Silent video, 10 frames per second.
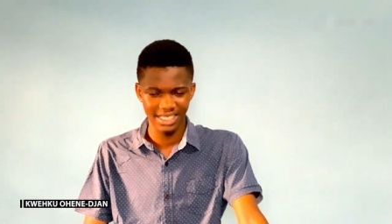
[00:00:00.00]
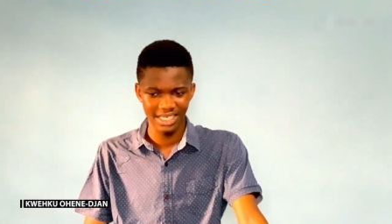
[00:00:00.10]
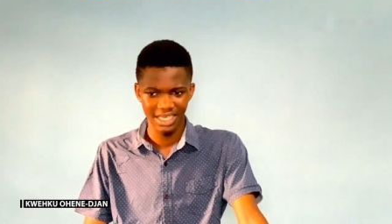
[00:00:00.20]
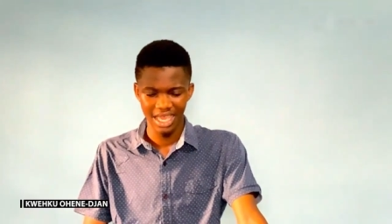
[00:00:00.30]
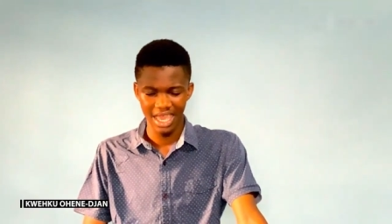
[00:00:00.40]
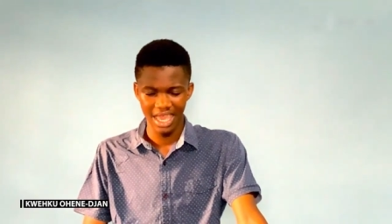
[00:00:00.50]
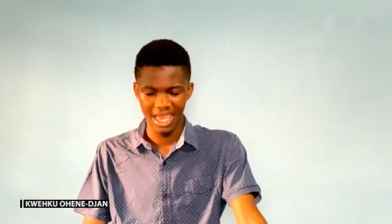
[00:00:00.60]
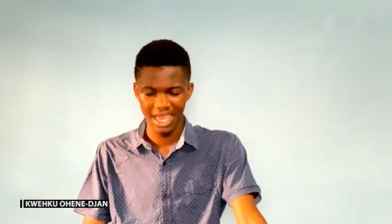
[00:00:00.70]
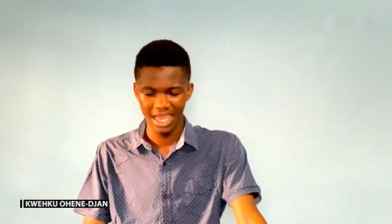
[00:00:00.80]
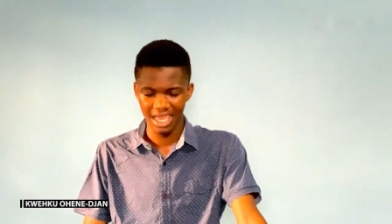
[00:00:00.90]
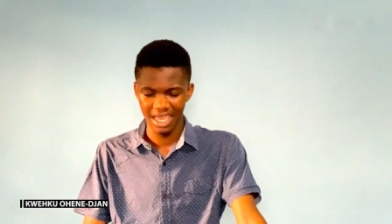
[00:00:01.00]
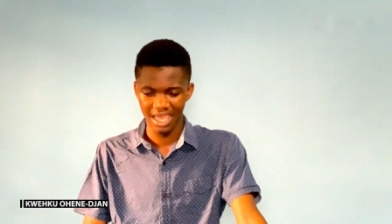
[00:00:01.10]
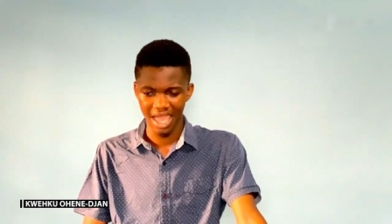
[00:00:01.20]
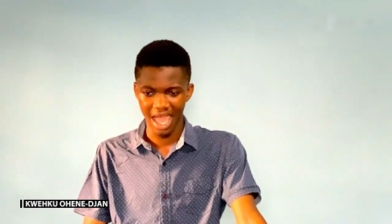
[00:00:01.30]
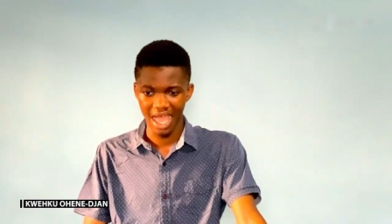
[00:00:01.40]
uh, eh, uh, eh, as God
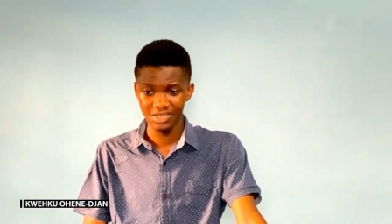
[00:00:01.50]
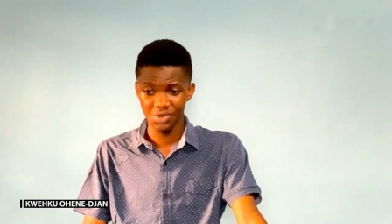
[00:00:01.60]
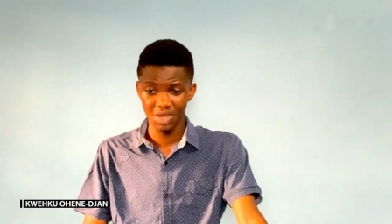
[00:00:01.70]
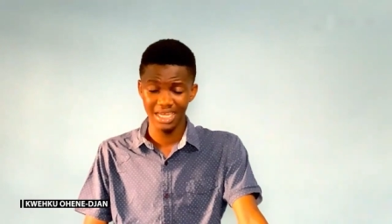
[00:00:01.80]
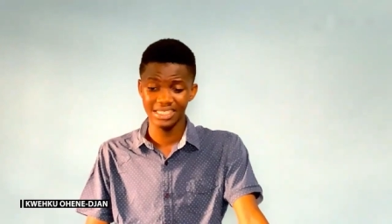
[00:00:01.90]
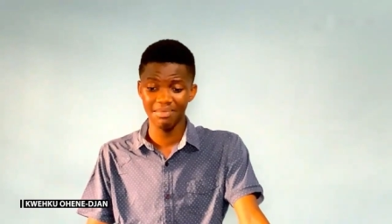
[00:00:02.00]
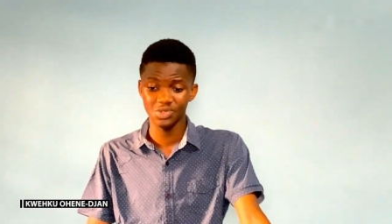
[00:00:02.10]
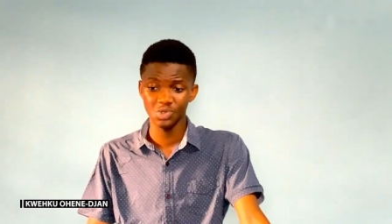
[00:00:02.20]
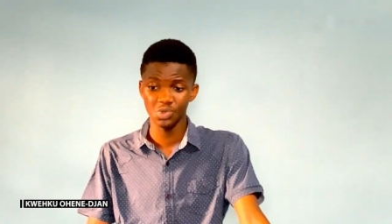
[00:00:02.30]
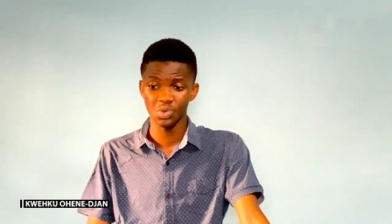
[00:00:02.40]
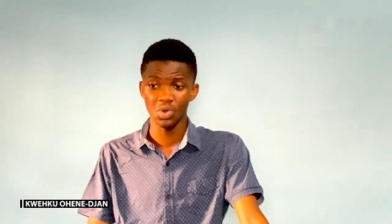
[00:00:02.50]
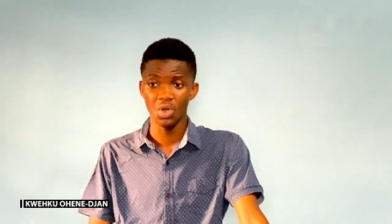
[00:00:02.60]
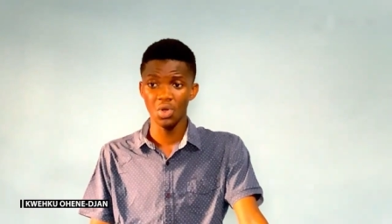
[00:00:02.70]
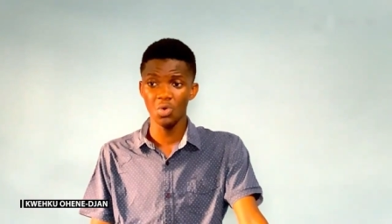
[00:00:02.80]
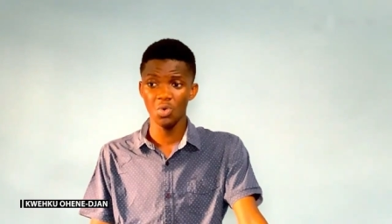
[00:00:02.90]
had destined a man to do.
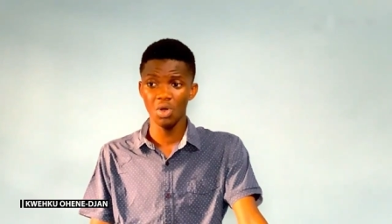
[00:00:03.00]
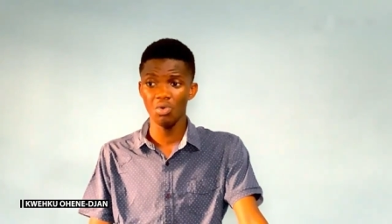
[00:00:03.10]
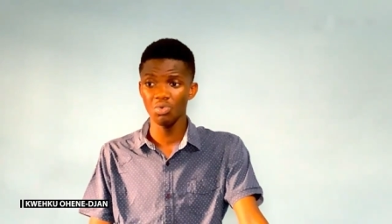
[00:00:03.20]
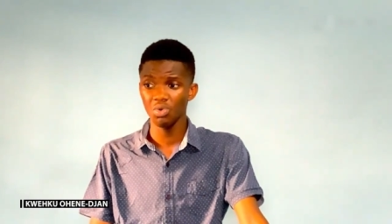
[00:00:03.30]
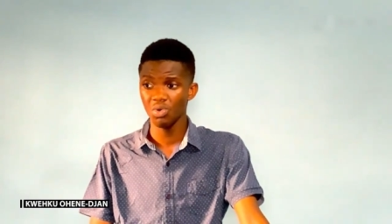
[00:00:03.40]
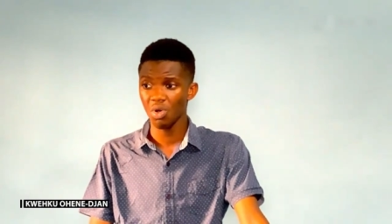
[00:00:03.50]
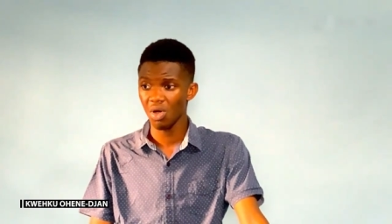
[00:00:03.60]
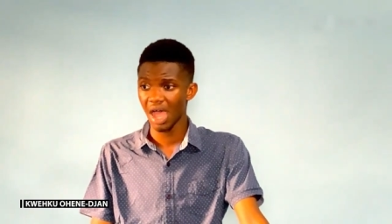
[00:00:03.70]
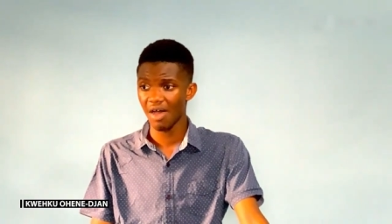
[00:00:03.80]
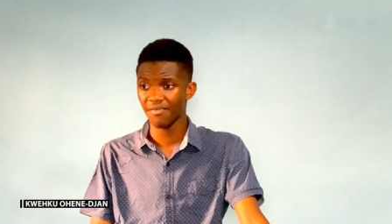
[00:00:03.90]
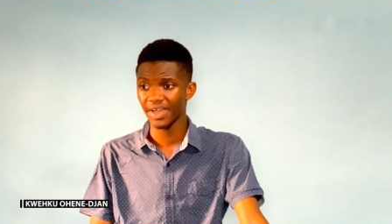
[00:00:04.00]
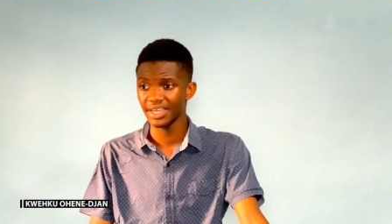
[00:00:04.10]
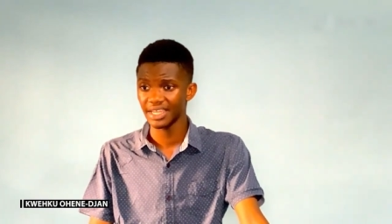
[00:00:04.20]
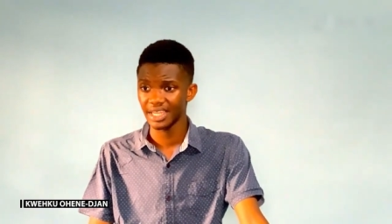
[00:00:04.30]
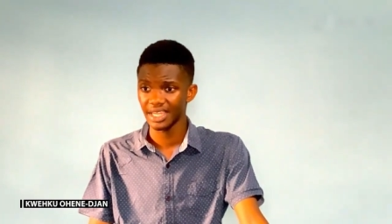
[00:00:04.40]
Oh, I'll find
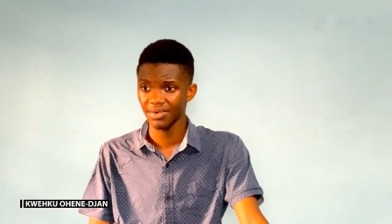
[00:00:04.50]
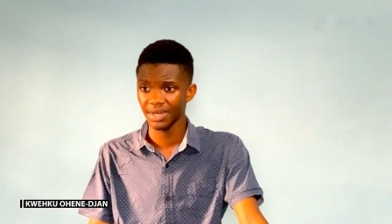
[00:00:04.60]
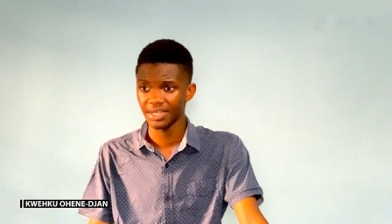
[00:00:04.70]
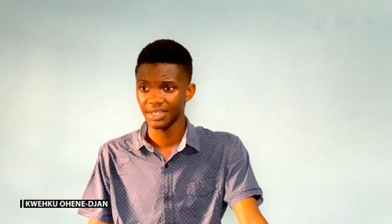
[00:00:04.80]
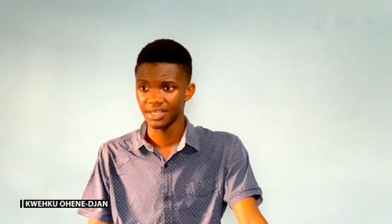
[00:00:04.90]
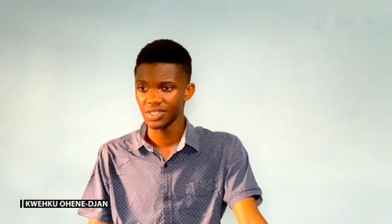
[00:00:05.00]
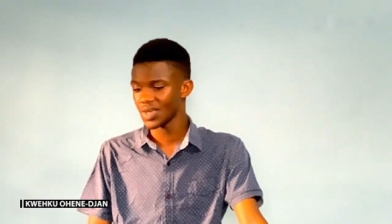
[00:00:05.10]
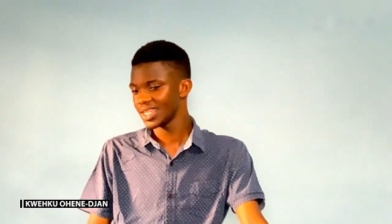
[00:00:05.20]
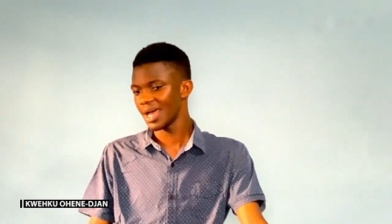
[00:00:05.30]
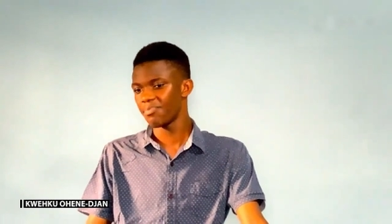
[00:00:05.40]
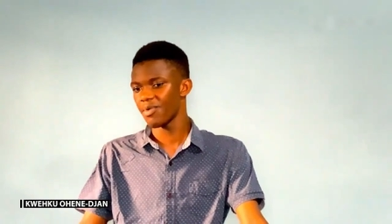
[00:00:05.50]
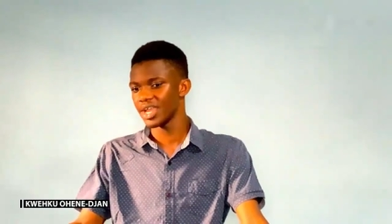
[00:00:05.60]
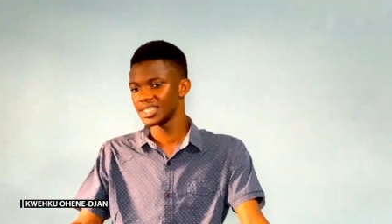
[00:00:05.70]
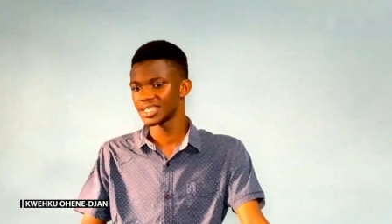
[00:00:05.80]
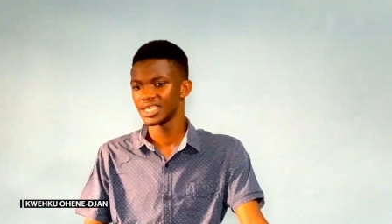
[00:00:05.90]
another one. So at that
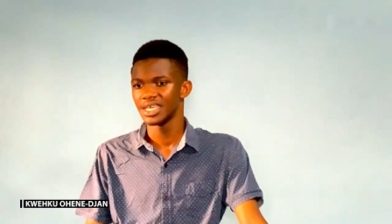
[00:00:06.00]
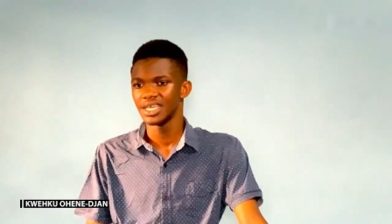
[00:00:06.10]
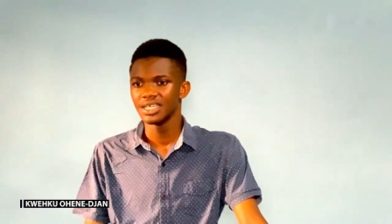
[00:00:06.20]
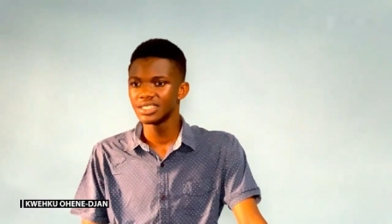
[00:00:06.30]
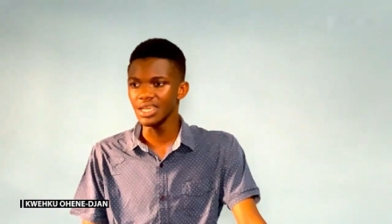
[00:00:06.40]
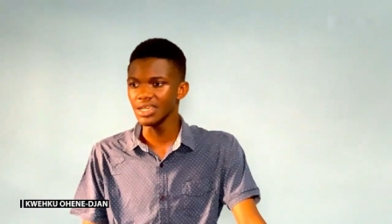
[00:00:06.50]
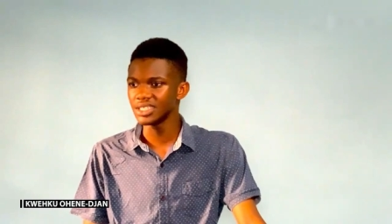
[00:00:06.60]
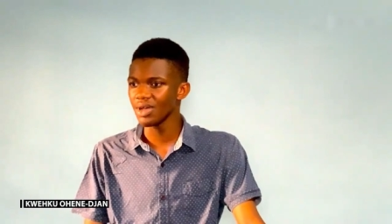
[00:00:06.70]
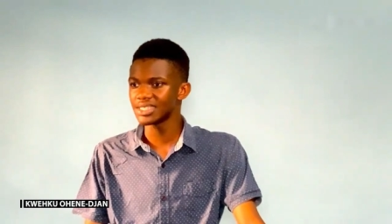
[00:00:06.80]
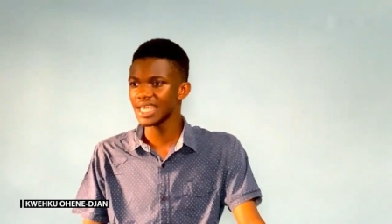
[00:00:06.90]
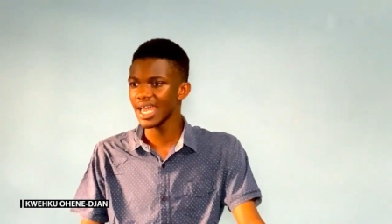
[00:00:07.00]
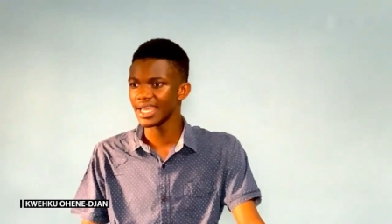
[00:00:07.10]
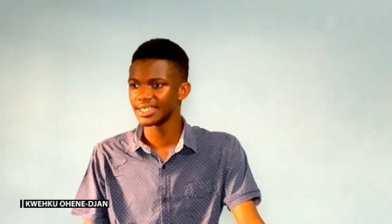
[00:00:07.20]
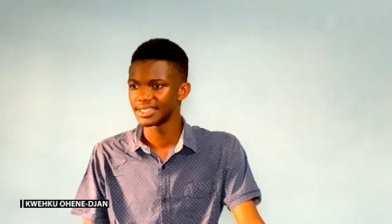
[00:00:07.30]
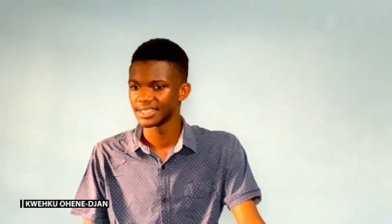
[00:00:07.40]
point, she, she was
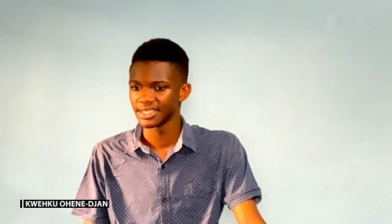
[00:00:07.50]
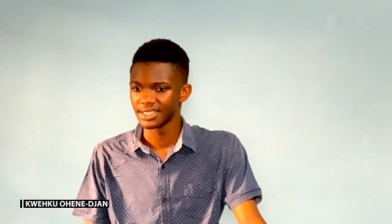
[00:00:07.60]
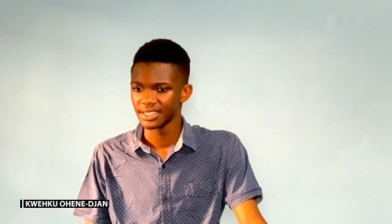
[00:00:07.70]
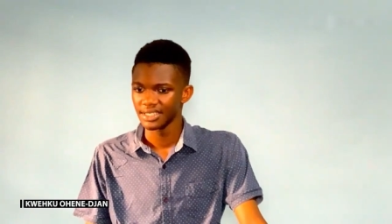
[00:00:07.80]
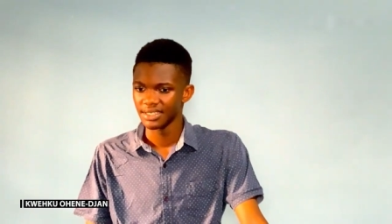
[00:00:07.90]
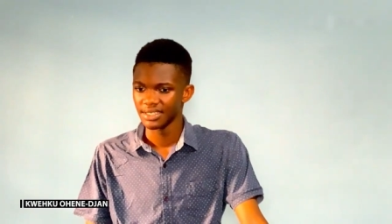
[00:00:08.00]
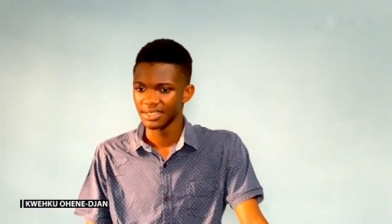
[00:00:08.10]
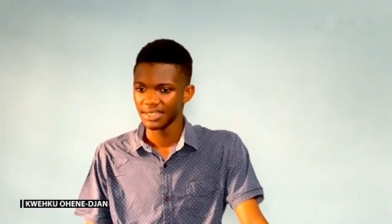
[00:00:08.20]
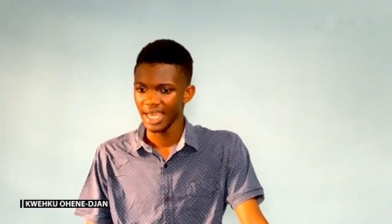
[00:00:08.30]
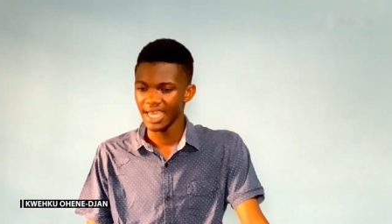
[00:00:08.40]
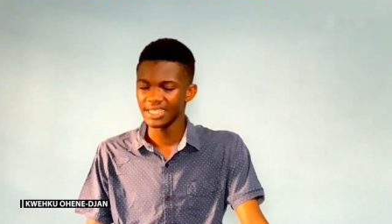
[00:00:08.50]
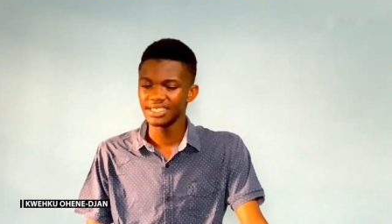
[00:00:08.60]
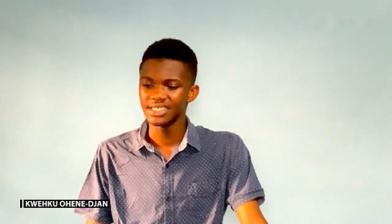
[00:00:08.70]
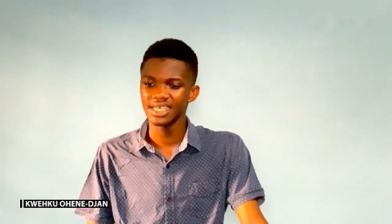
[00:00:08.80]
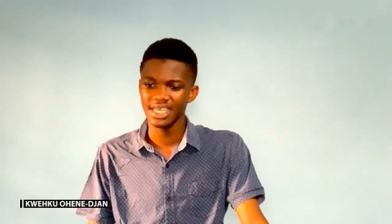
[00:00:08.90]
tired. And Jesus
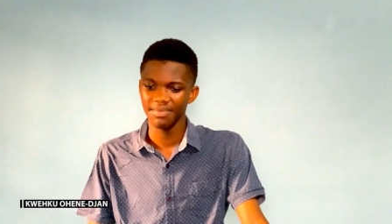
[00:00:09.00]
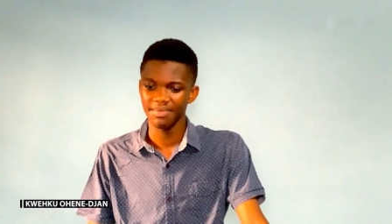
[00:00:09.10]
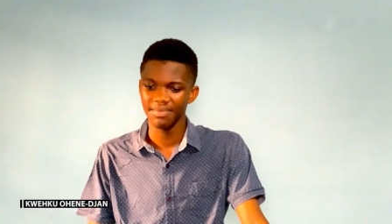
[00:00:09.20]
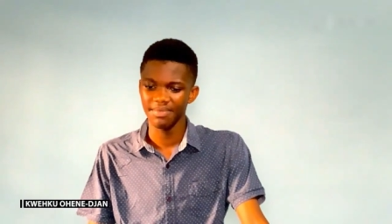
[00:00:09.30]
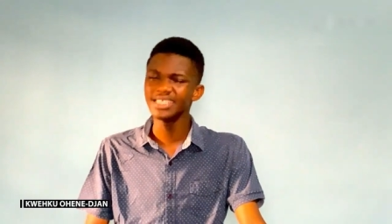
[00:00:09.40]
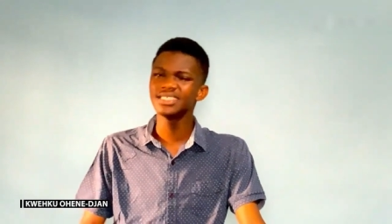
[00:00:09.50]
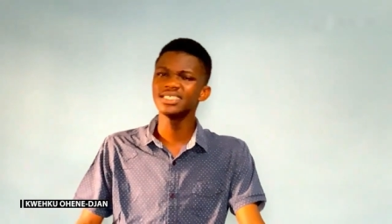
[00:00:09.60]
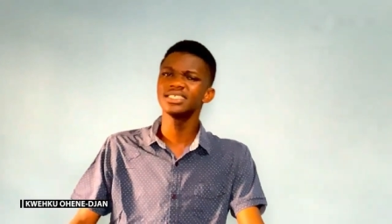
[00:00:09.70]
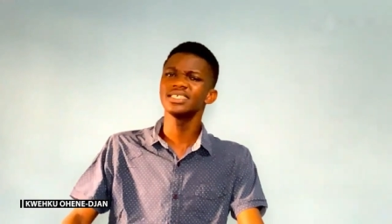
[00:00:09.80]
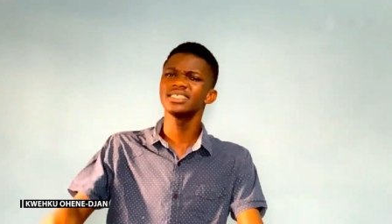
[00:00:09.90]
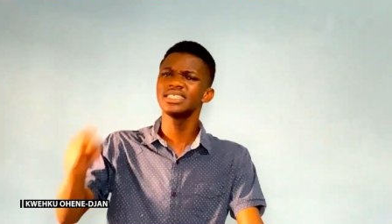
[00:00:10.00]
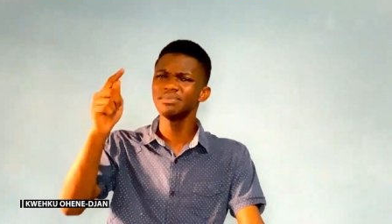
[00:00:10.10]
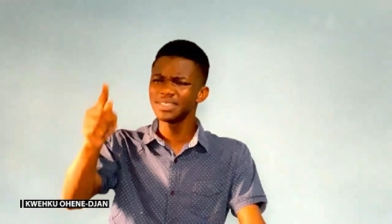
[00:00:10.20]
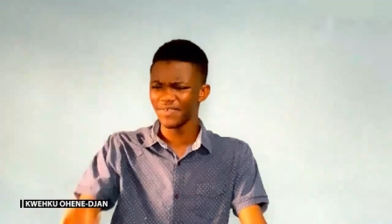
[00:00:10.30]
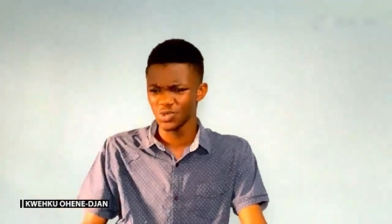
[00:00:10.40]
came. And Jesus seemed different
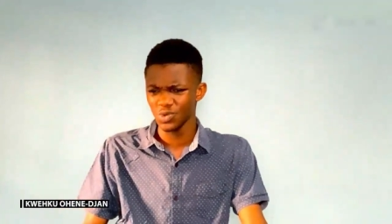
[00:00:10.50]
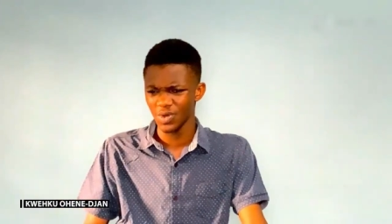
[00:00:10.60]
to her.